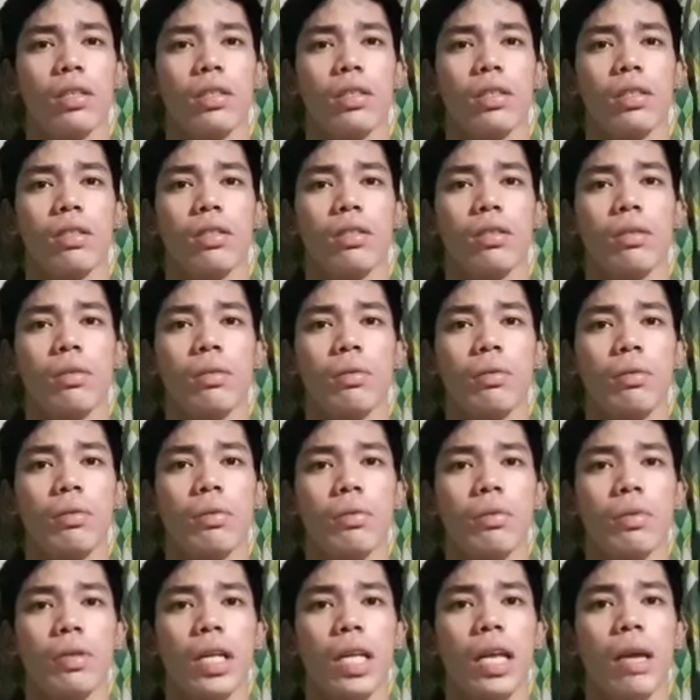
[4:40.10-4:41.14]

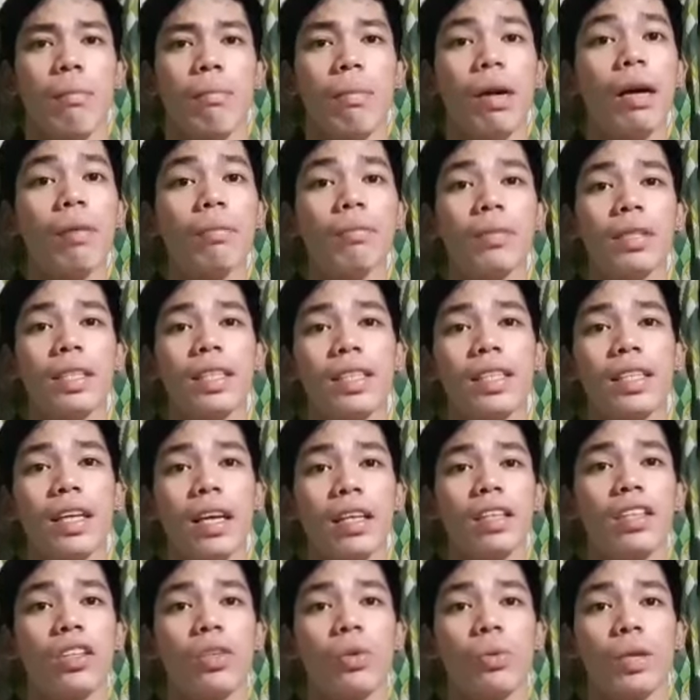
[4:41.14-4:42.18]
So a map
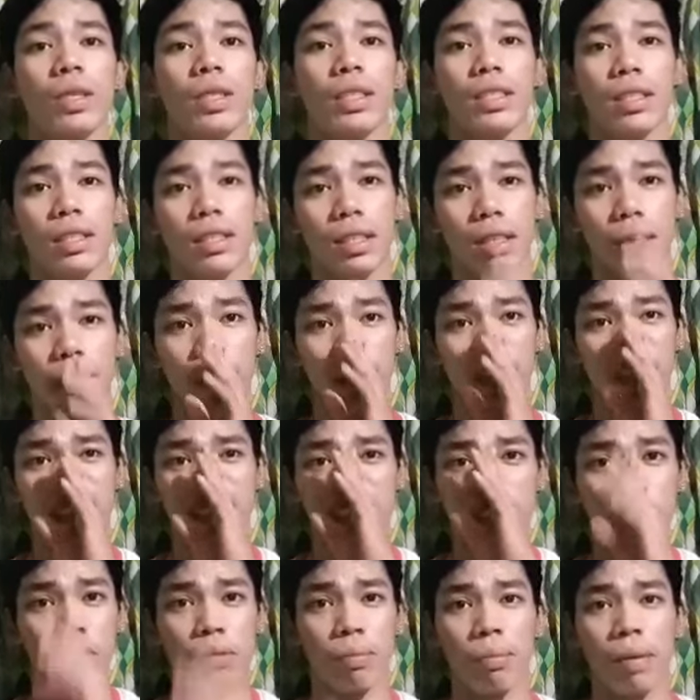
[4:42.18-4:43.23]
designed to assist
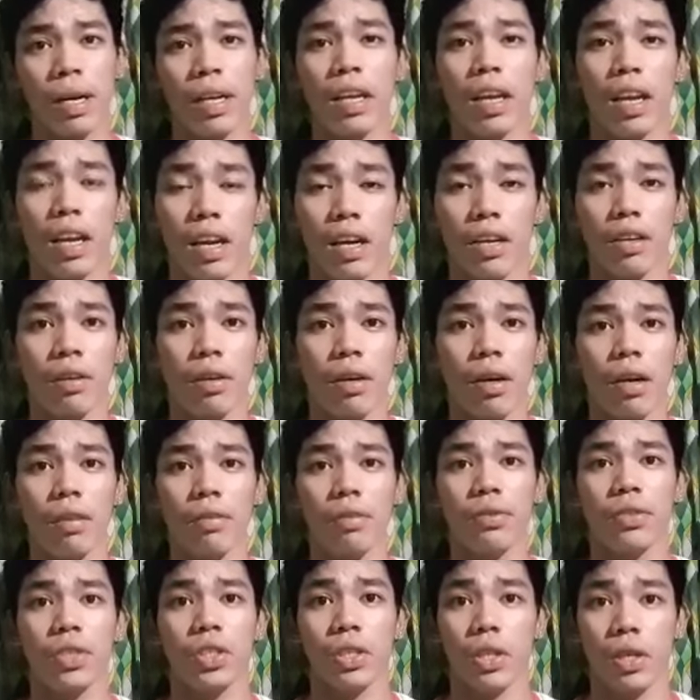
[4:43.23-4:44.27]
navigation by air of
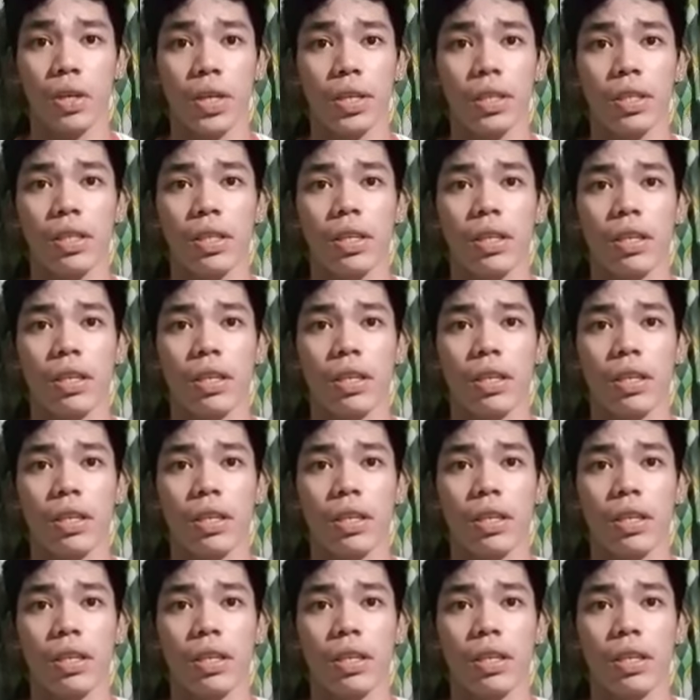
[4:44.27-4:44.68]
chart.